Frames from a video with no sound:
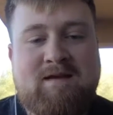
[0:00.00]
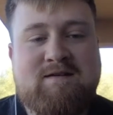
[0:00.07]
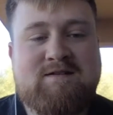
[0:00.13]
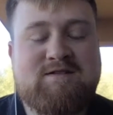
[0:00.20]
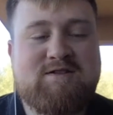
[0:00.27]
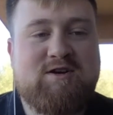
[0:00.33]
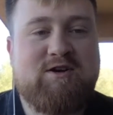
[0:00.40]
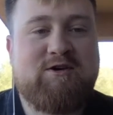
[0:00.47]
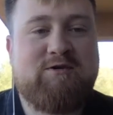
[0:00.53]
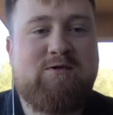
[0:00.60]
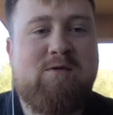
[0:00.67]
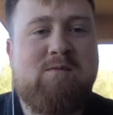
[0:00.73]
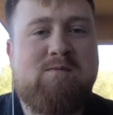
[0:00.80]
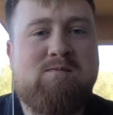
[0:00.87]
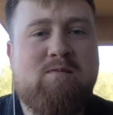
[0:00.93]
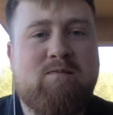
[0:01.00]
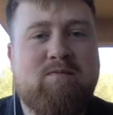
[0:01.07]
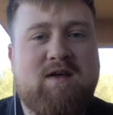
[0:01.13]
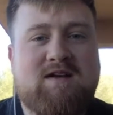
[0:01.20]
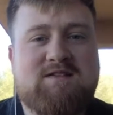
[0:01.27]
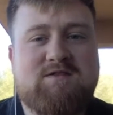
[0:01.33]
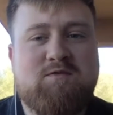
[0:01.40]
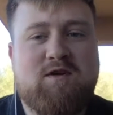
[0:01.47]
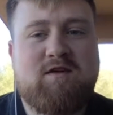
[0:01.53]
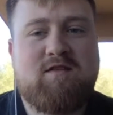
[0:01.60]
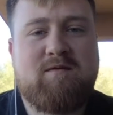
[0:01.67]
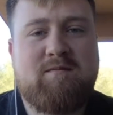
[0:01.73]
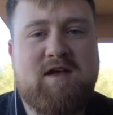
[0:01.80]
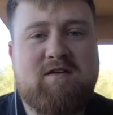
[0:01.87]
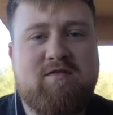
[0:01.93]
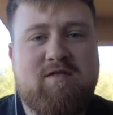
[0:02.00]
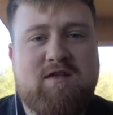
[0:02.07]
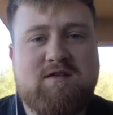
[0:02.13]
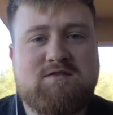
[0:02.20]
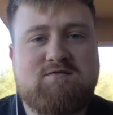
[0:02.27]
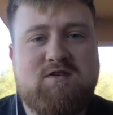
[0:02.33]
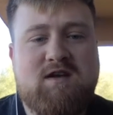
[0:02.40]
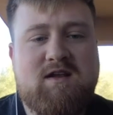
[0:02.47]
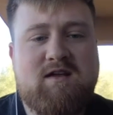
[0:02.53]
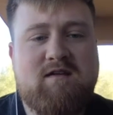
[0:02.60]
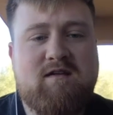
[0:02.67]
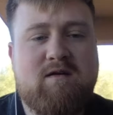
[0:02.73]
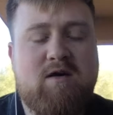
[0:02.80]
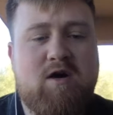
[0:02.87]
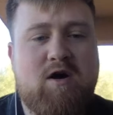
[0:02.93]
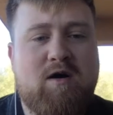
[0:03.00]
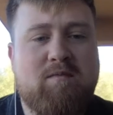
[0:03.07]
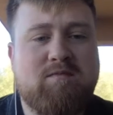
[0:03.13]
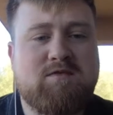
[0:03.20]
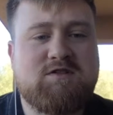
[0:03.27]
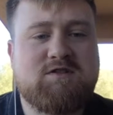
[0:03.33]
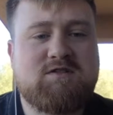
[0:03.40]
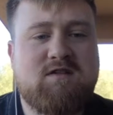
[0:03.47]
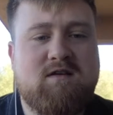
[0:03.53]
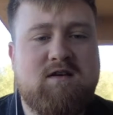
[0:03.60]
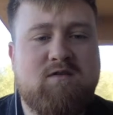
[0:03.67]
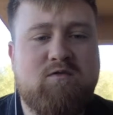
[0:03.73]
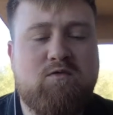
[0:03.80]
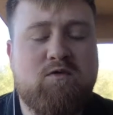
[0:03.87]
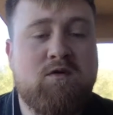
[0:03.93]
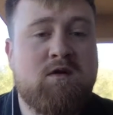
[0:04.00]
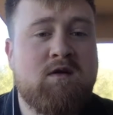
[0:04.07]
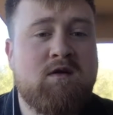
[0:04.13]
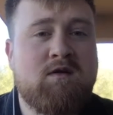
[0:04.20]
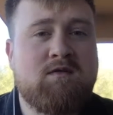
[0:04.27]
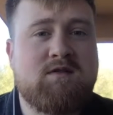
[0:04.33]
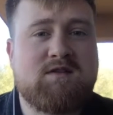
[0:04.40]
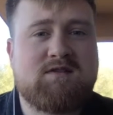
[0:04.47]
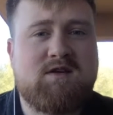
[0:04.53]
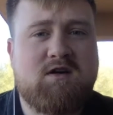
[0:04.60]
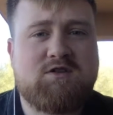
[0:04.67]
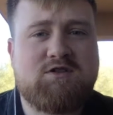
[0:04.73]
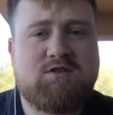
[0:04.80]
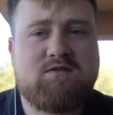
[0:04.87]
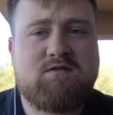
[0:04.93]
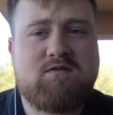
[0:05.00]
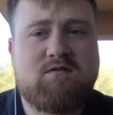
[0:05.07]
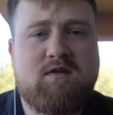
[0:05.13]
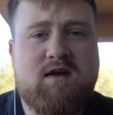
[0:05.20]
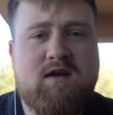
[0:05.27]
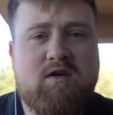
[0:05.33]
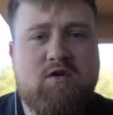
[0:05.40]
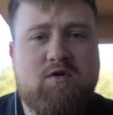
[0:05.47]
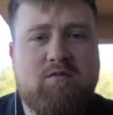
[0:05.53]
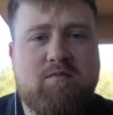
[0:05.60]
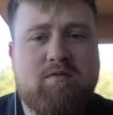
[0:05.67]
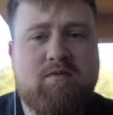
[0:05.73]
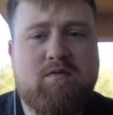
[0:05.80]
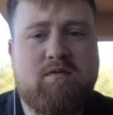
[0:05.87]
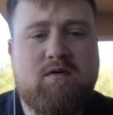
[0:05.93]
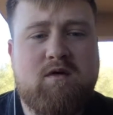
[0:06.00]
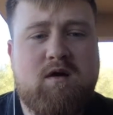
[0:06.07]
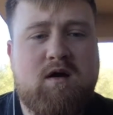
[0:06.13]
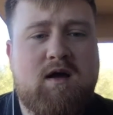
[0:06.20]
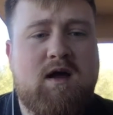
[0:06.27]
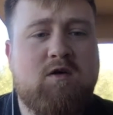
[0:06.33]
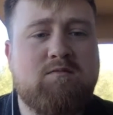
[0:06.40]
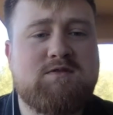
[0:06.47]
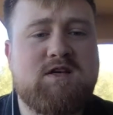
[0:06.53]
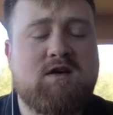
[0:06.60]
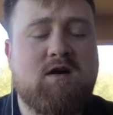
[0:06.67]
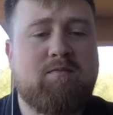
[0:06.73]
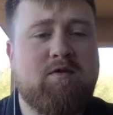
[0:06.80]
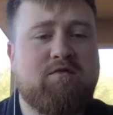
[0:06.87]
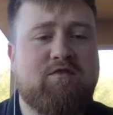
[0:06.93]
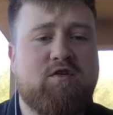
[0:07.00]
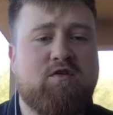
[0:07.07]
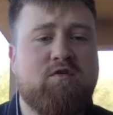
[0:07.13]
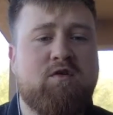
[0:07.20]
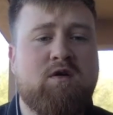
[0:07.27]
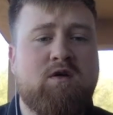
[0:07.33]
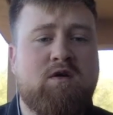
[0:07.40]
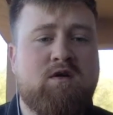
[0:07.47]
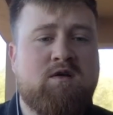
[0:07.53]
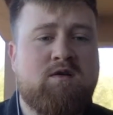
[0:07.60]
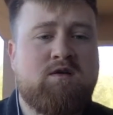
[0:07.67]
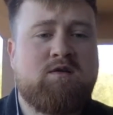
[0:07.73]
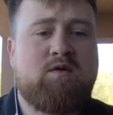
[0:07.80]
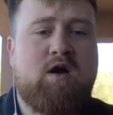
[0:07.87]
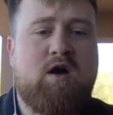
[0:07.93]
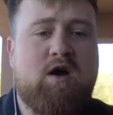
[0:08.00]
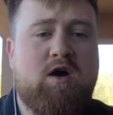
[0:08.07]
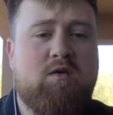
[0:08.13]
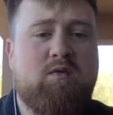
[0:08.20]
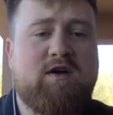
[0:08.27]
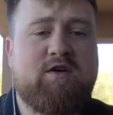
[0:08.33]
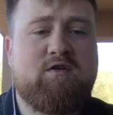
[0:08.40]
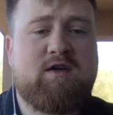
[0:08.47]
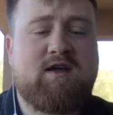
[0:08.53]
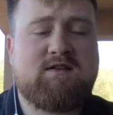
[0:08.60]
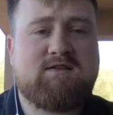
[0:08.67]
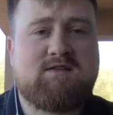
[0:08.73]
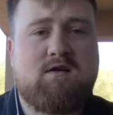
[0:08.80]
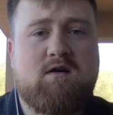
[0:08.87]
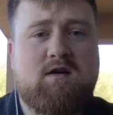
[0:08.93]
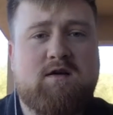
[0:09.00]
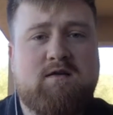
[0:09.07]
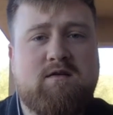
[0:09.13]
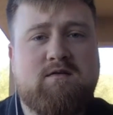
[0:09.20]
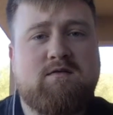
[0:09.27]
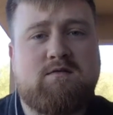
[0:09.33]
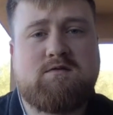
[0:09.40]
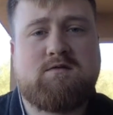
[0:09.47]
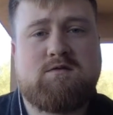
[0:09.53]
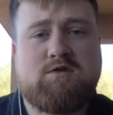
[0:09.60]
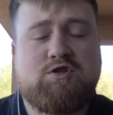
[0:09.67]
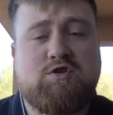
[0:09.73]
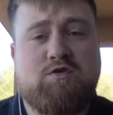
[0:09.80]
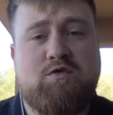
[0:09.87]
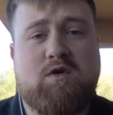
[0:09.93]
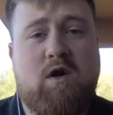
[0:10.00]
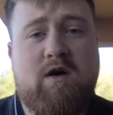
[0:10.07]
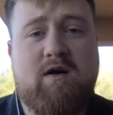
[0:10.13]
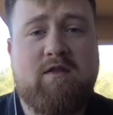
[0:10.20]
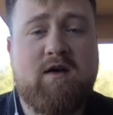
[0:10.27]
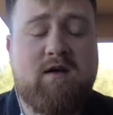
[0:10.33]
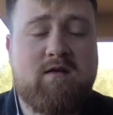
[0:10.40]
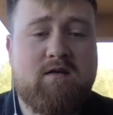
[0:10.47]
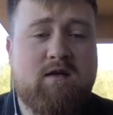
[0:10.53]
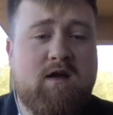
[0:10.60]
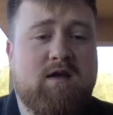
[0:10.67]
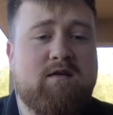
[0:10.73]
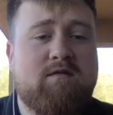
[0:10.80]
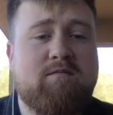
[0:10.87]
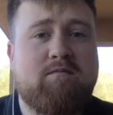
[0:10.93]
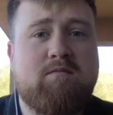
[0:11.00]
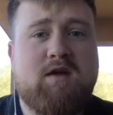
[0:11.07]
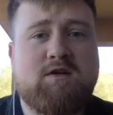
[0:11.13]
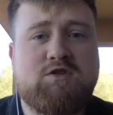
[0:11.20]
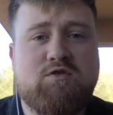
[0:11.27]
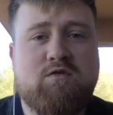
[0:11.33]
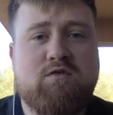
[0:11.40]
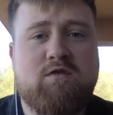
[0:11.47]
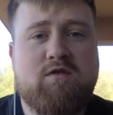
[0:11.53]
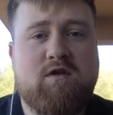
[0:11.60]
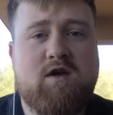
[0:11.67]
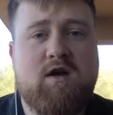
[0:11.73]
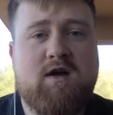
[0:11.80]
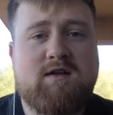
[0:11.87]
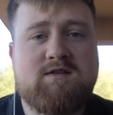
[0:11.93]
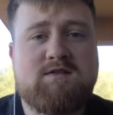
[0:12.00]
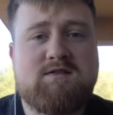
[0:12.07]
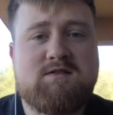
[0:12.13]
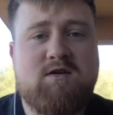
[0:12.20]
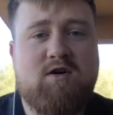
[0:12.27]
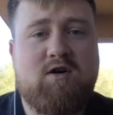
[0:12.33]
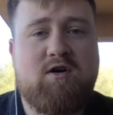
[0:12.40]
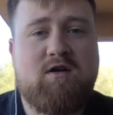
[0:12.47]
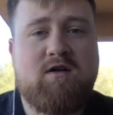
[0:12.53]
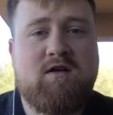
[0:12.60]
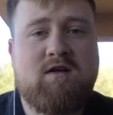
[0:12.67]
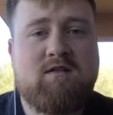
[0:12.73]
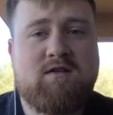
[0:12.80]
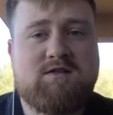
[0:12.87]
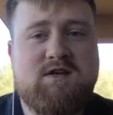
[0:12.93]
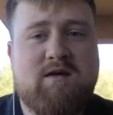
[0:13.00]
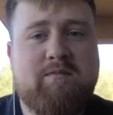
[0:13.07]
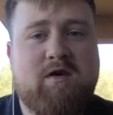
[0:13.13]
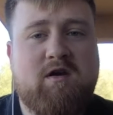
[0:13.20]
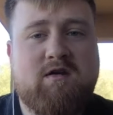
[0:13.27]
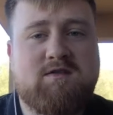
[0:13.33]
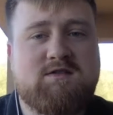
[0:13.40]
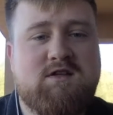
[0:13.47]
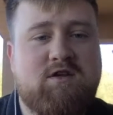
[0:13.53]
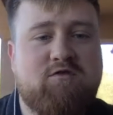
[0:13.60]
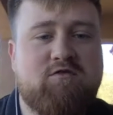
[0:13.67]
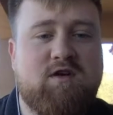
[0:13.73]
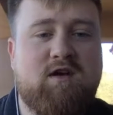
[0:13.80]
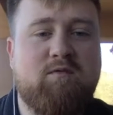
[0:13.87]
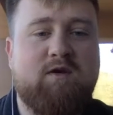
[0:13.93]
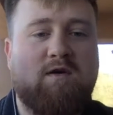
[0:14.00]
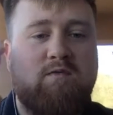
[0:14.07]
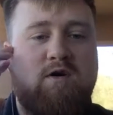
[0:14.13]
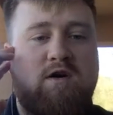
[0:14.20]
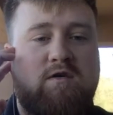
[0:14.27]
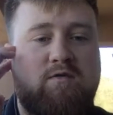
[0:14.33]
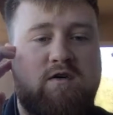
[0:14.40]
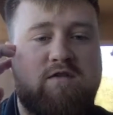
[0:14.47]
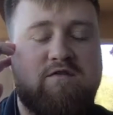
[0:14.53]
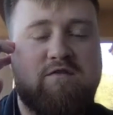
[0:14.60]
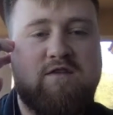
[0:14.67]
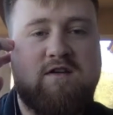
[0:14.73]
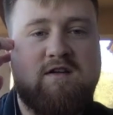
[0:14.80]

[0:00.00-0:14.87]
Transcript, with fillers: So that's one of the main things, really. Just a little discussion that I hope helps a couple of you when you're getting started to go out there and make sure that the clients are the type of clients that you really want to work with.